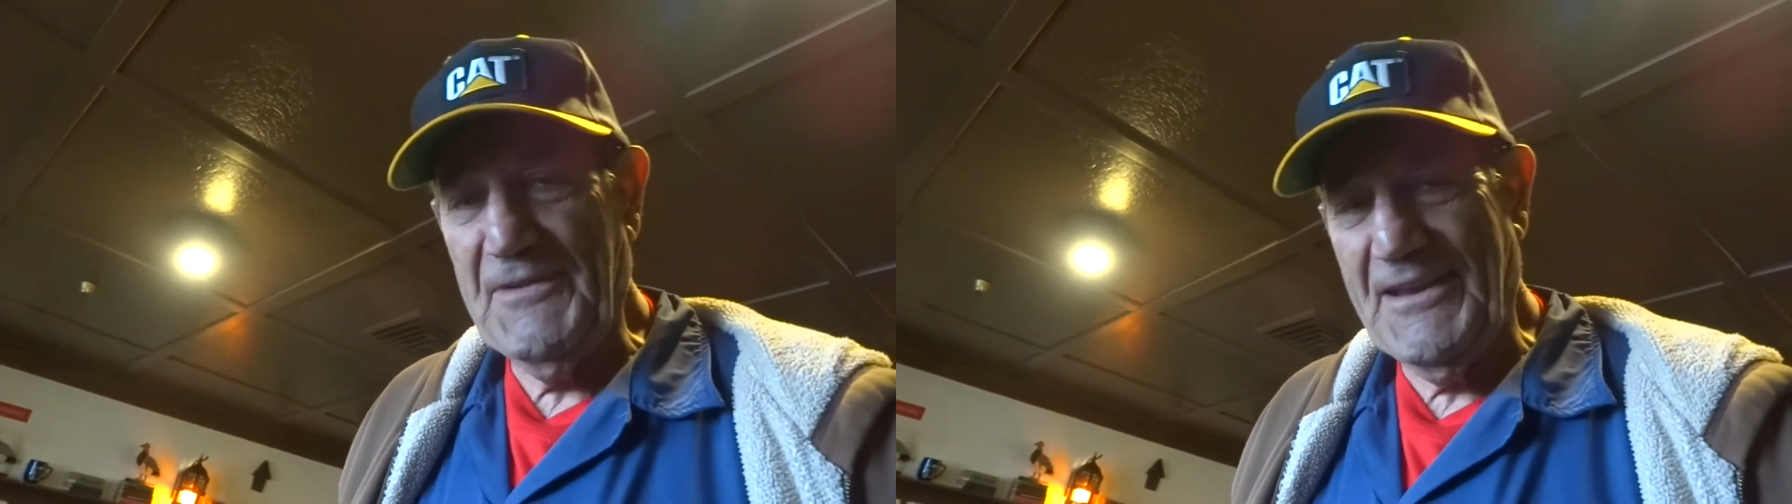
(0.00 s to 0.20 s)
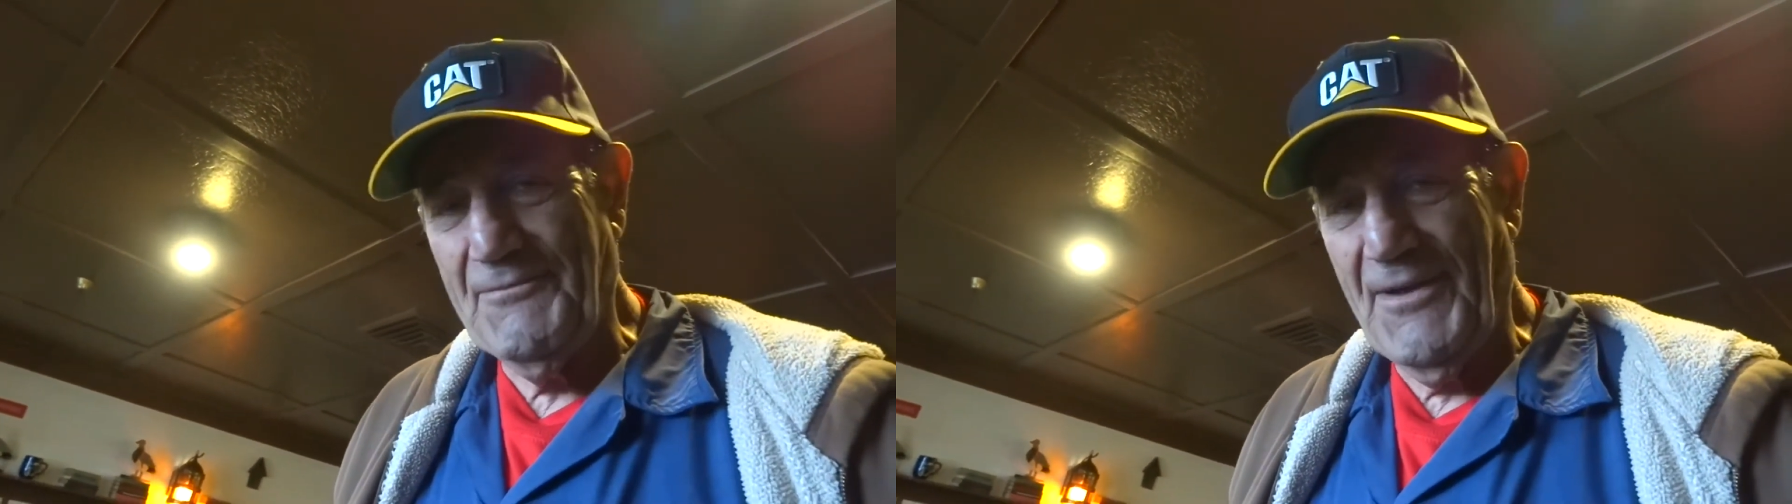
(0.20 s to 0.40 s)

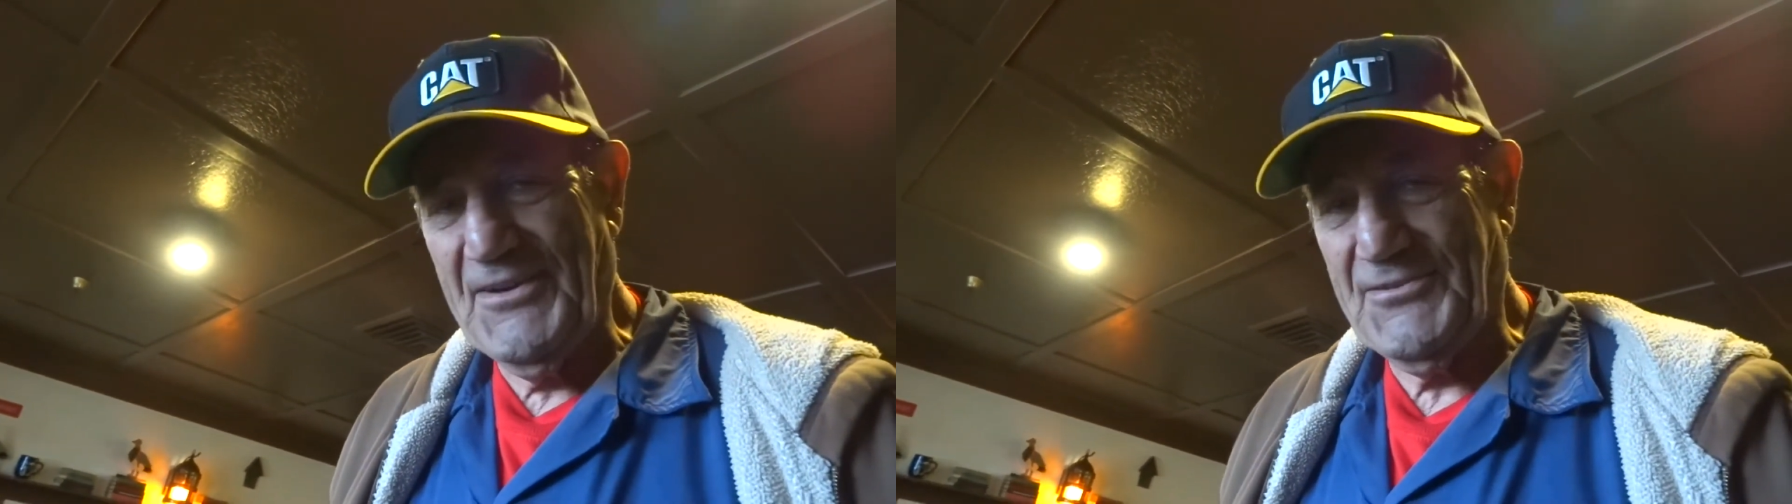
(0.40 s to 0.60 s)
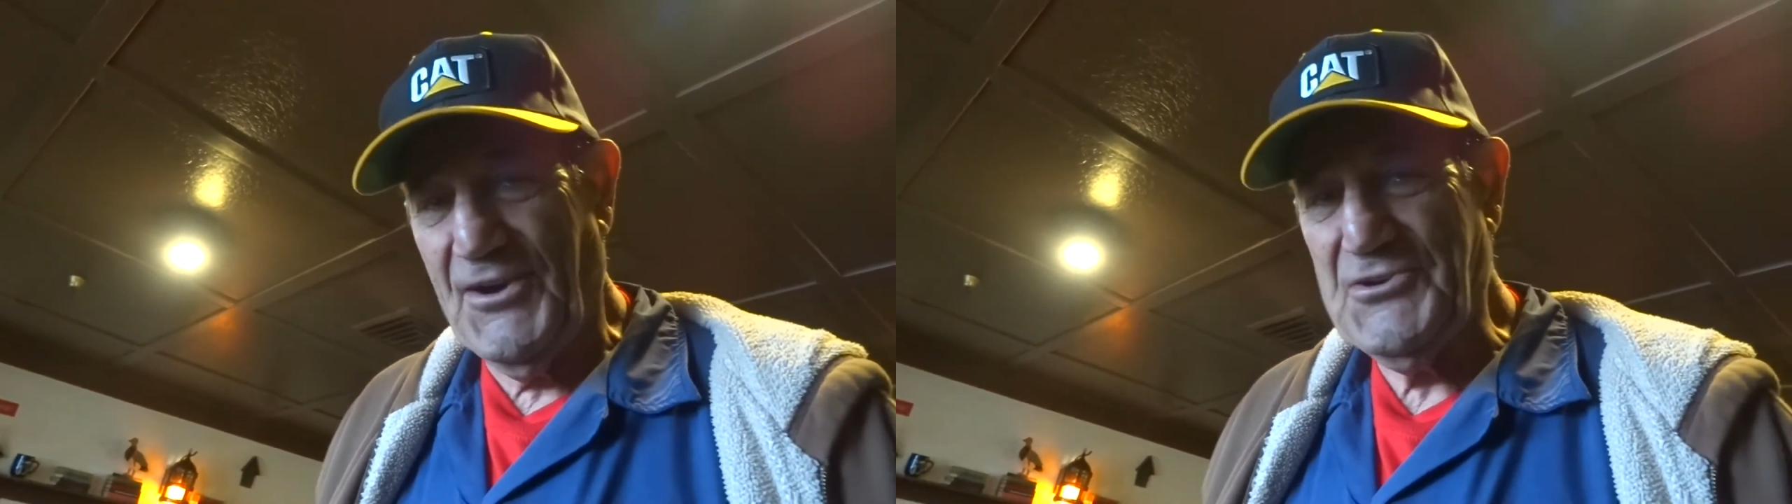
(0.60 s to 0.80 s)
meet
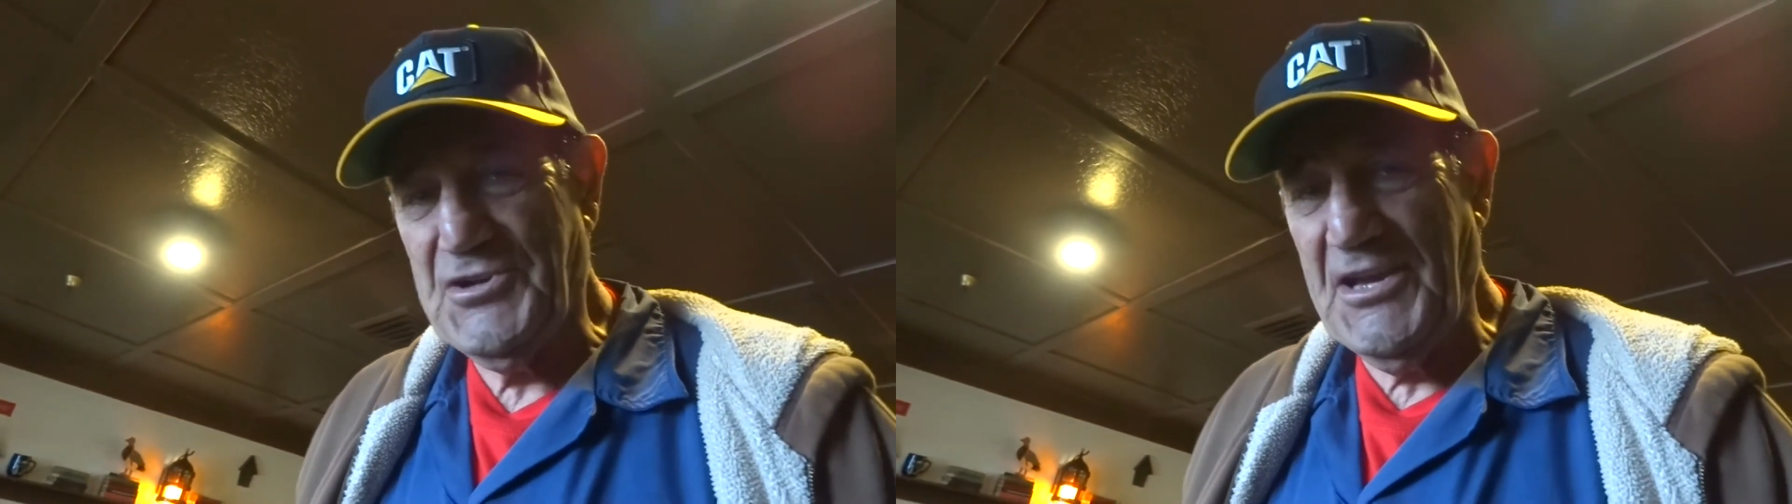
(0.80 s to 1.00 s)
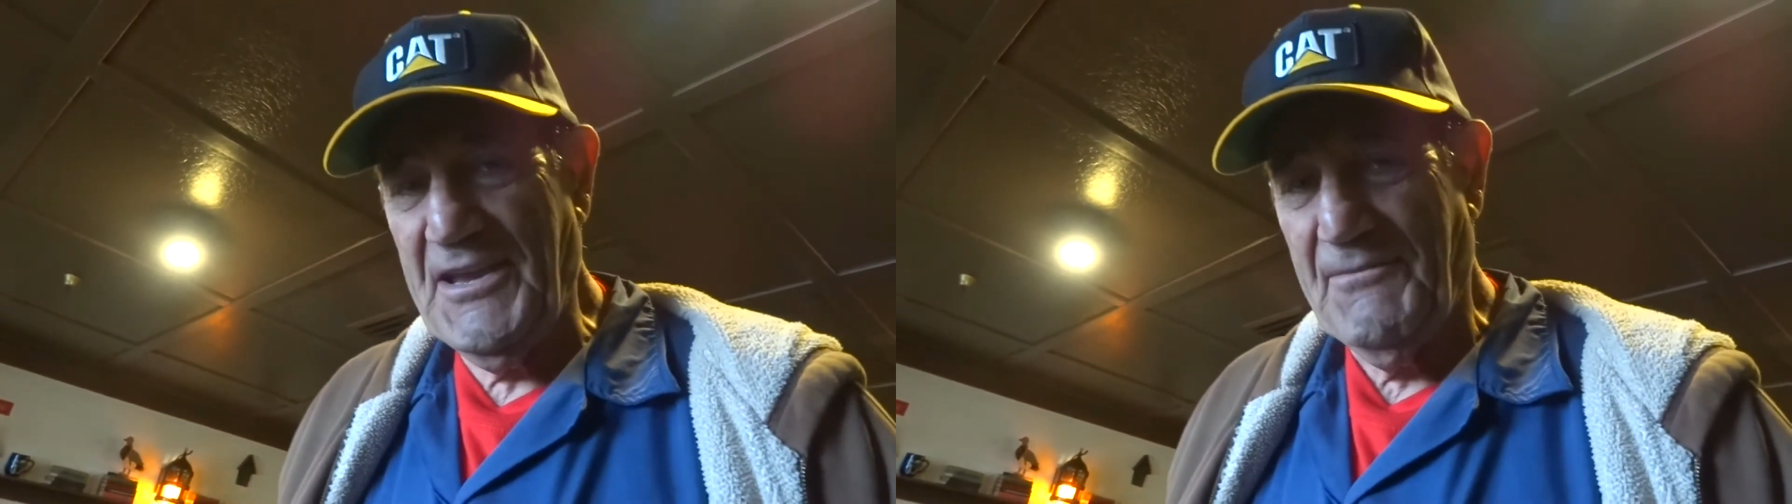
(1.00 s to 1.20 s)
amongst our
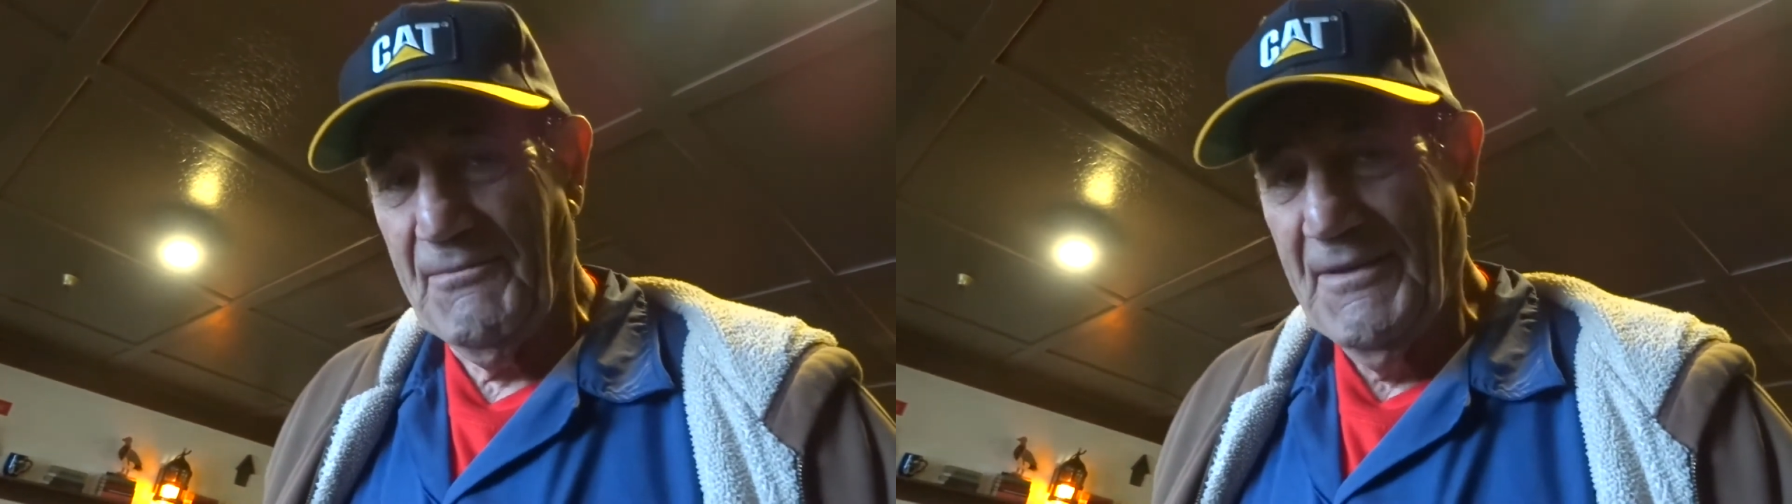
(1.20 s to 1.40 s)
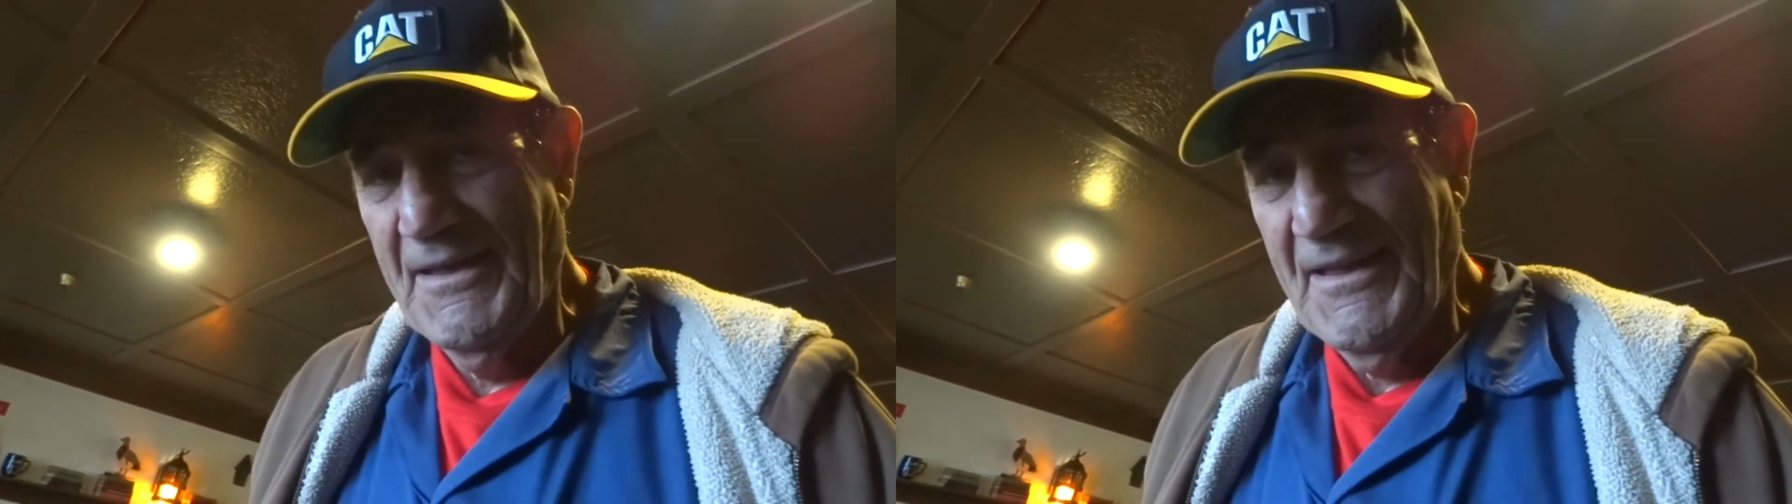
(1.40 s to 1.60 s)
team.